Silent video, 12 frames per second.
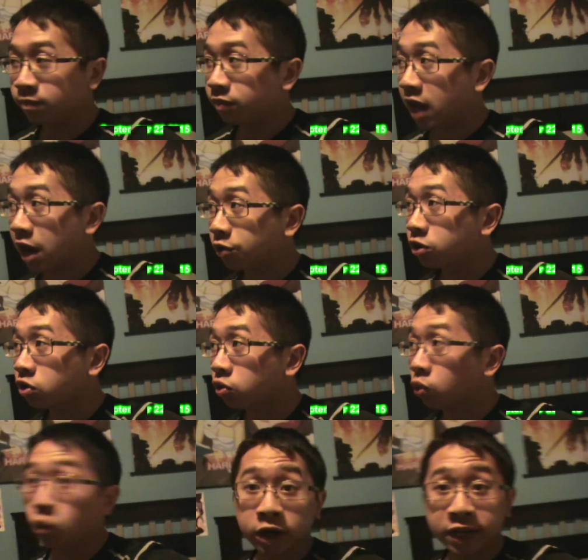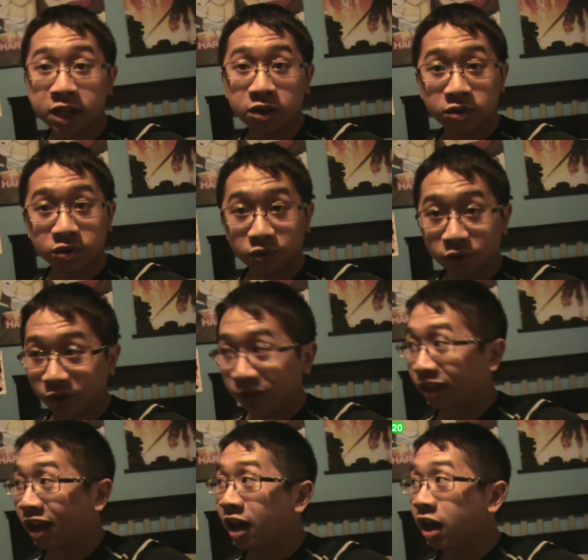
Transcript: now 20 years old.